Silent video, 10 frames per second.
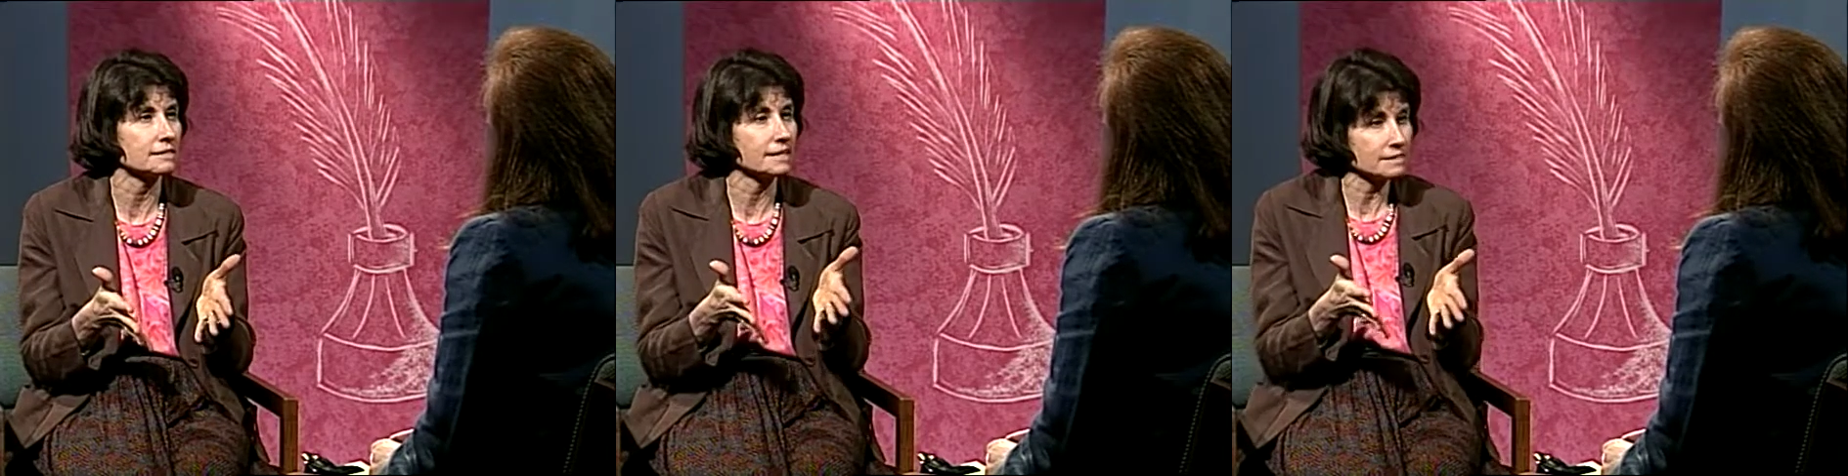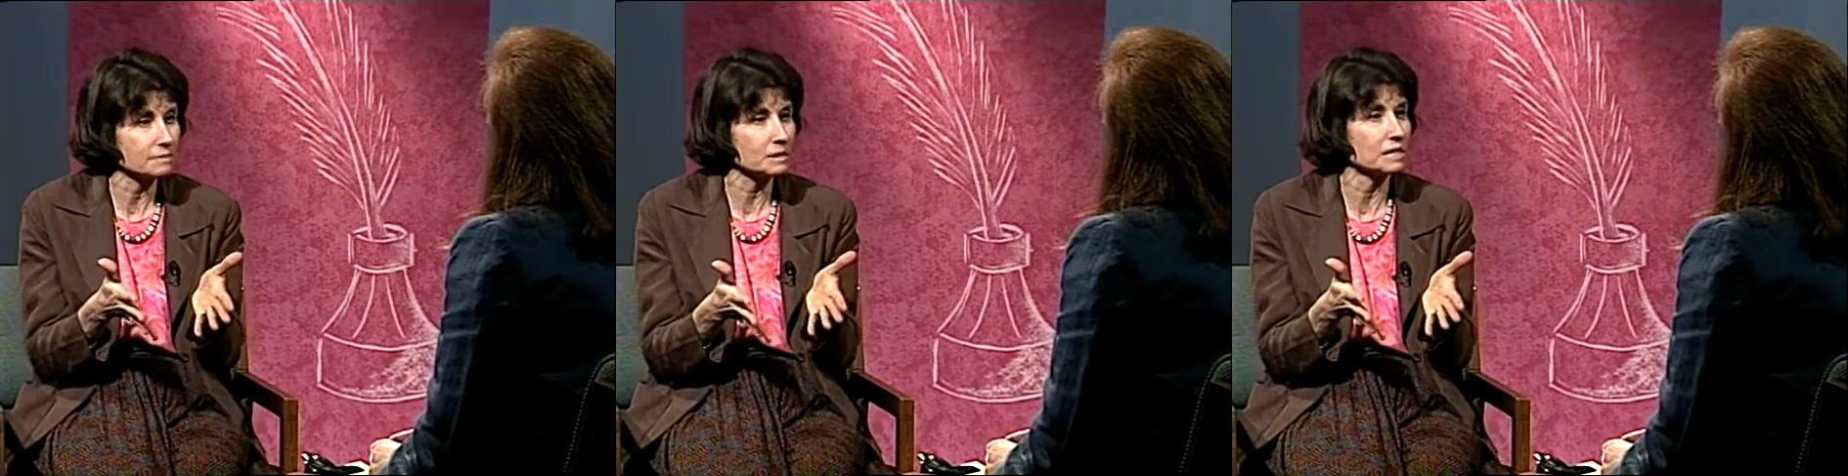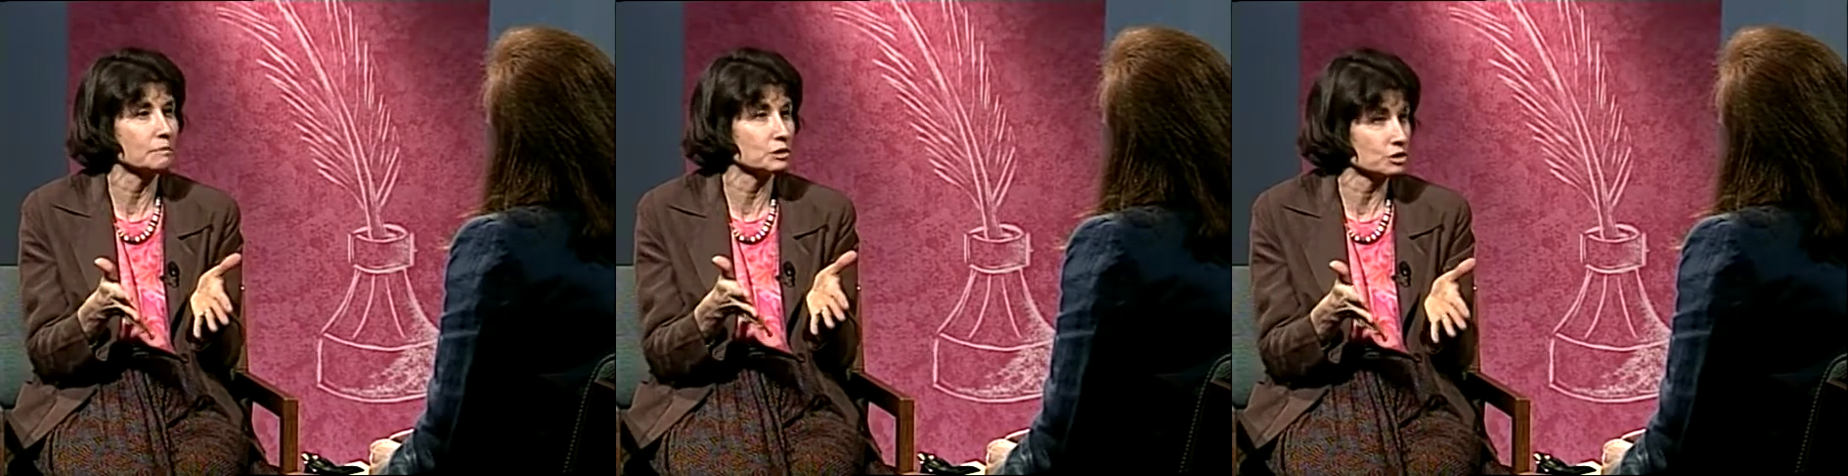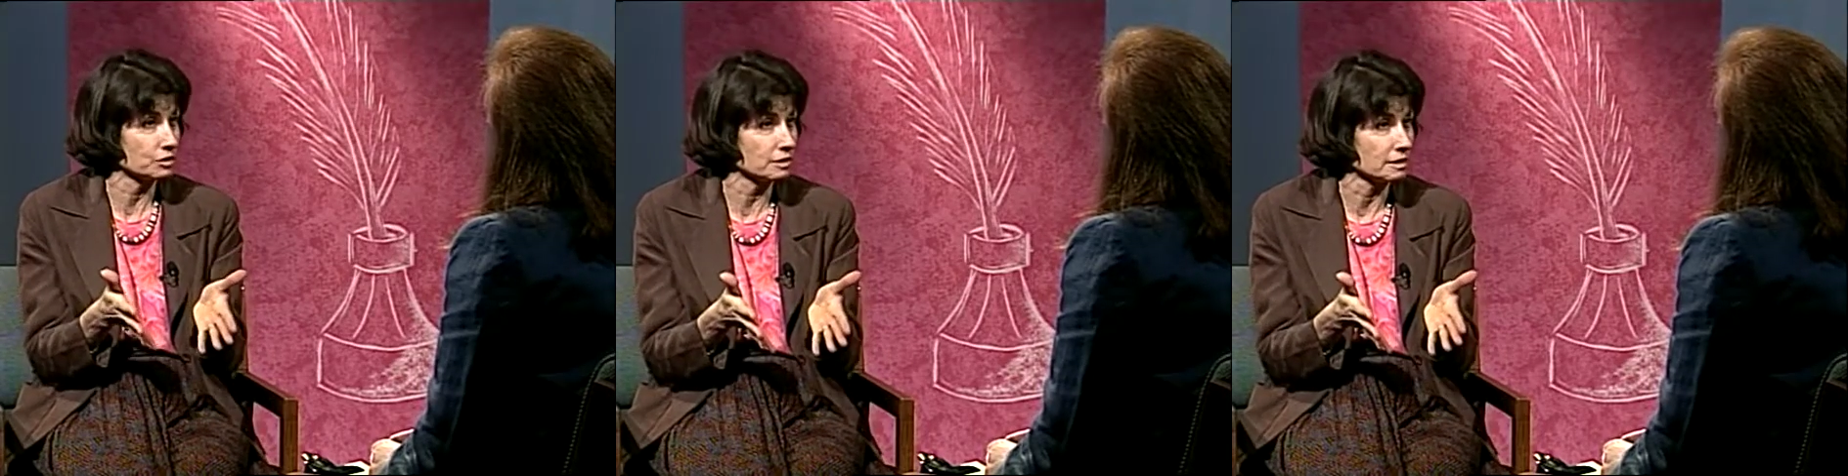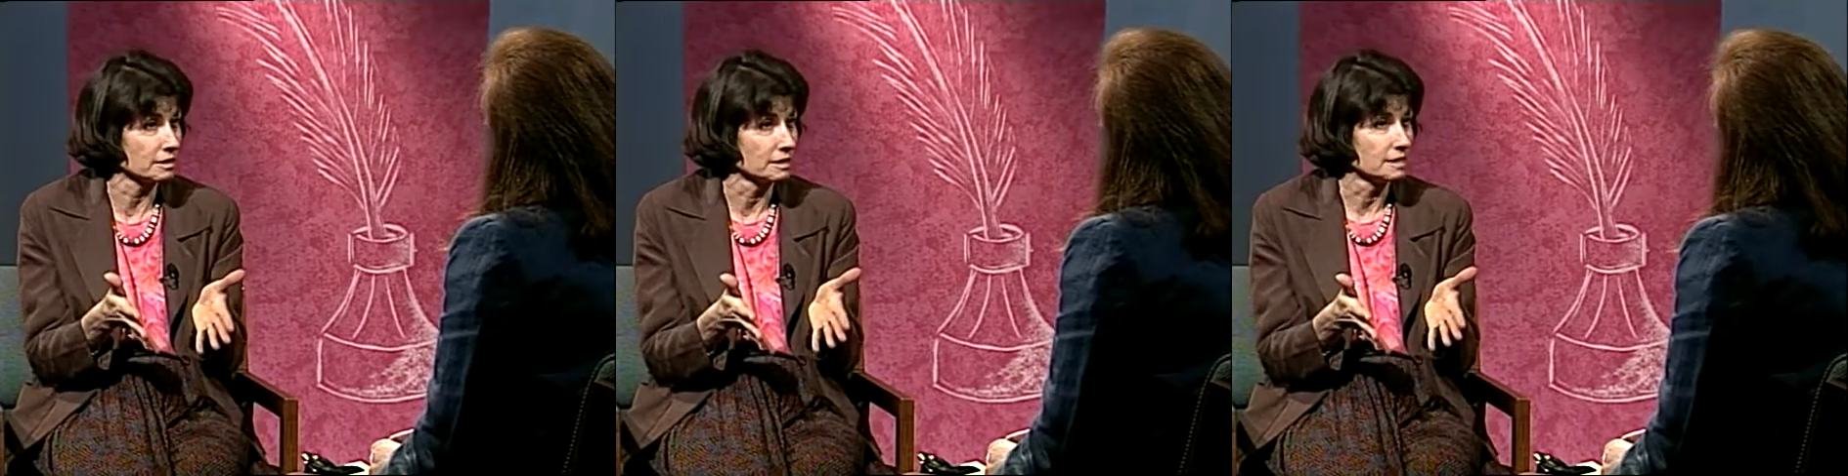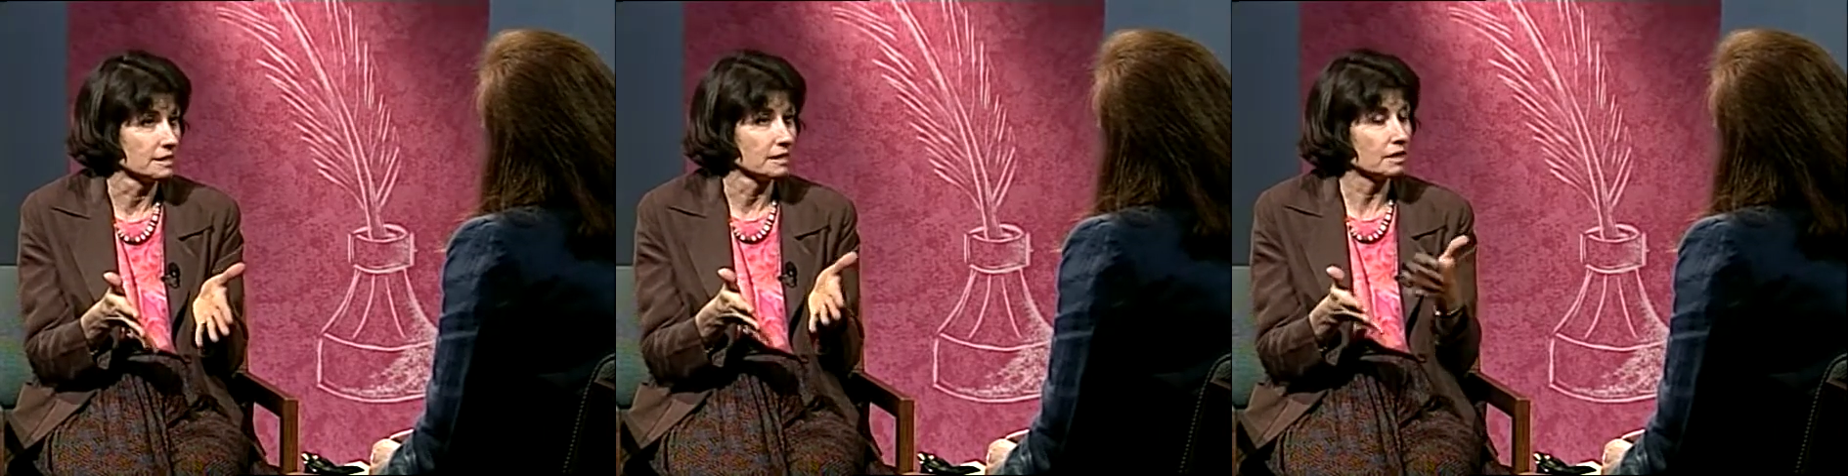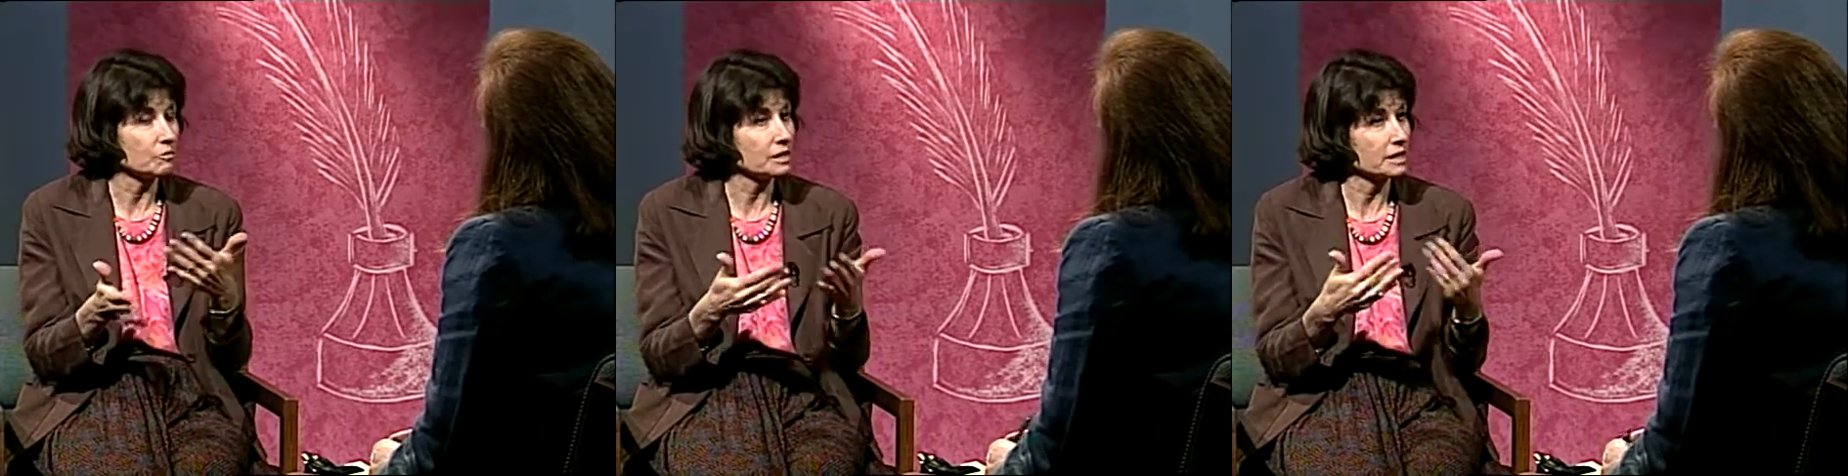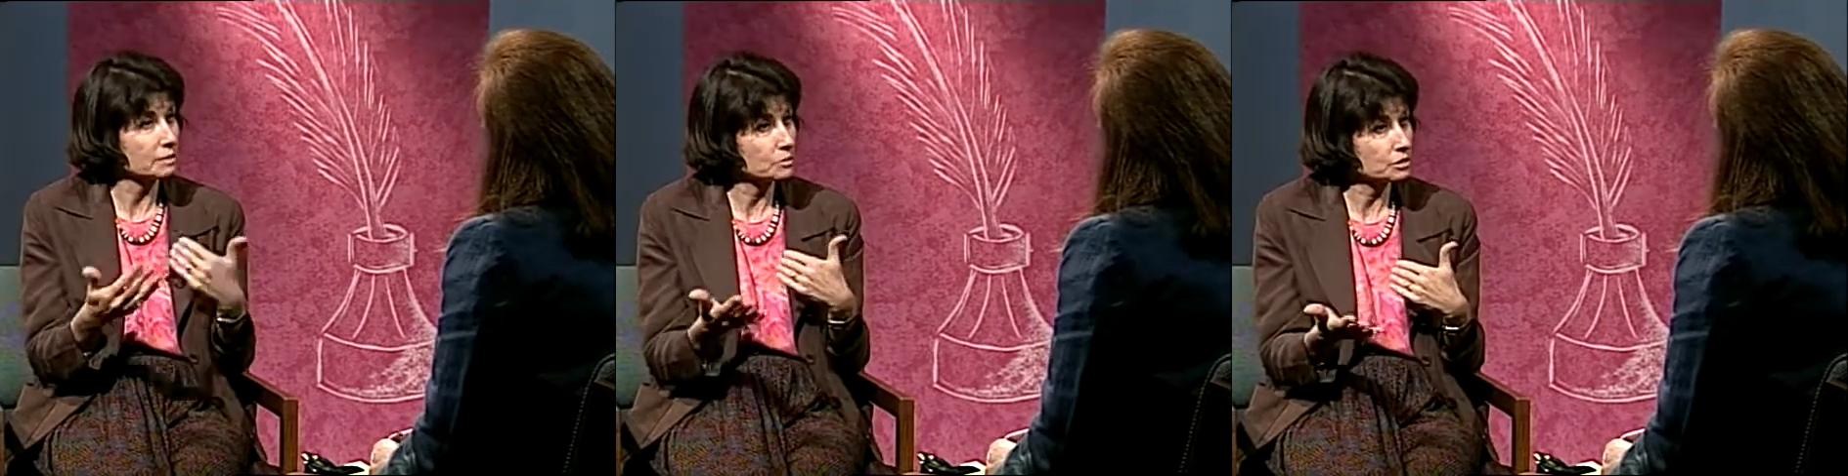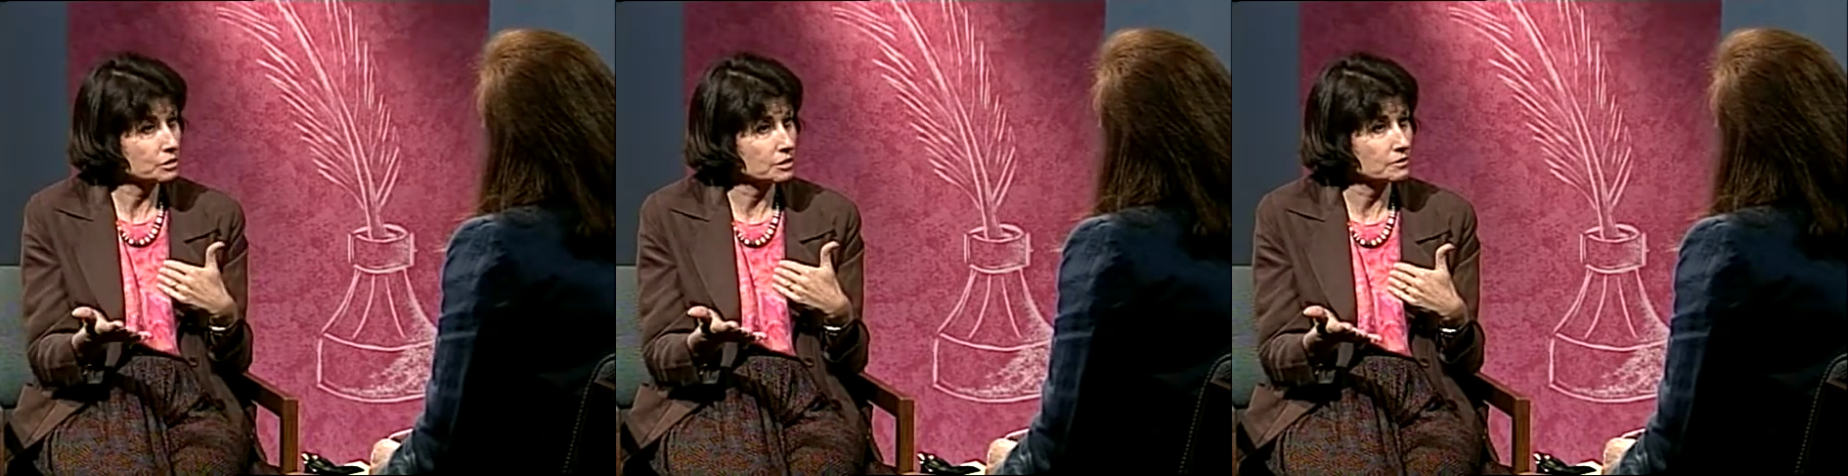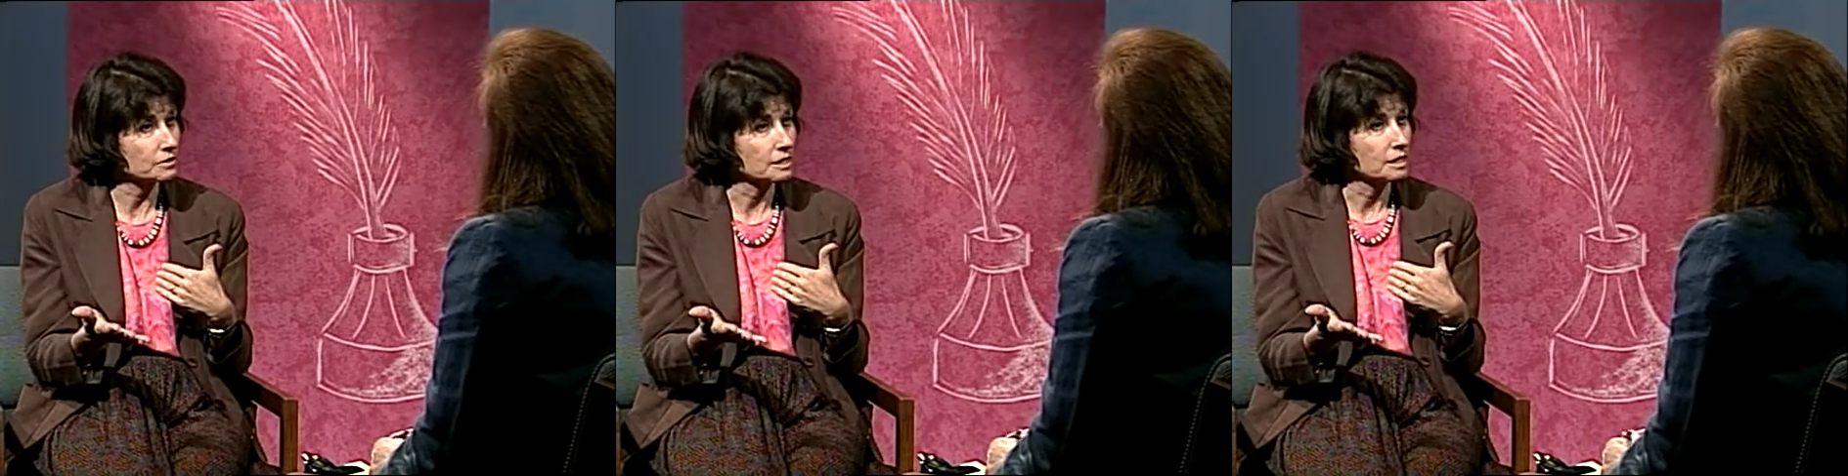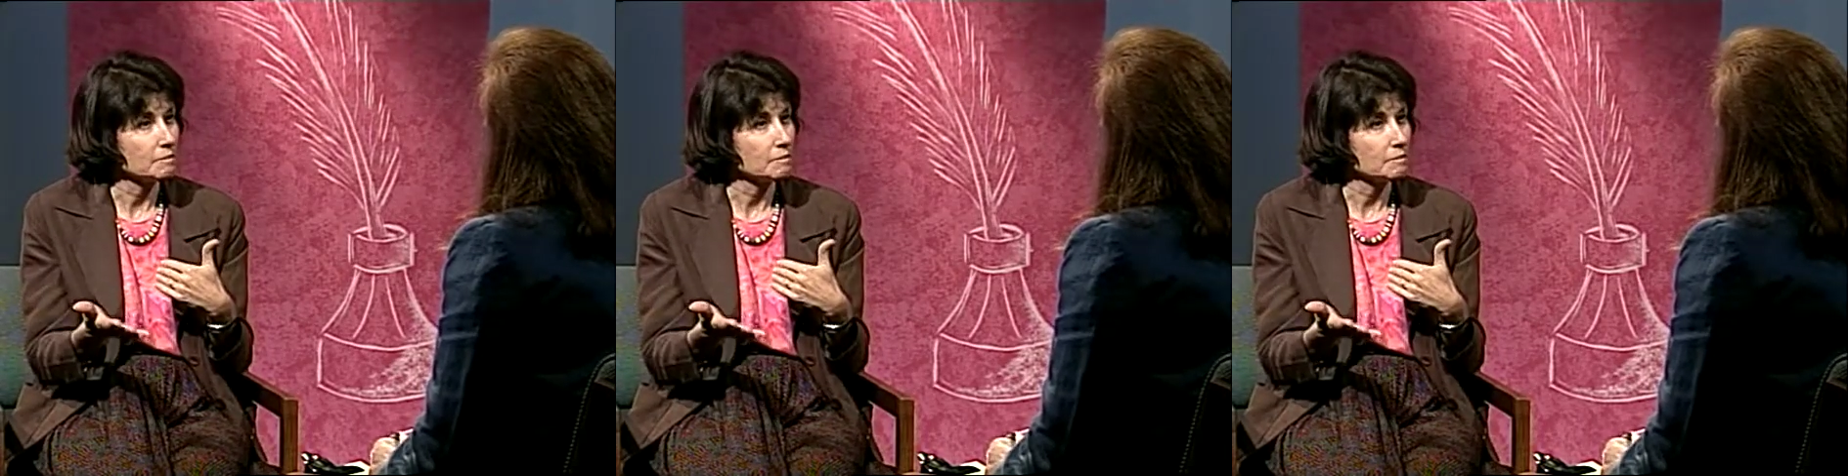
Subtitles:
and ask them to keep a journal of what they observed,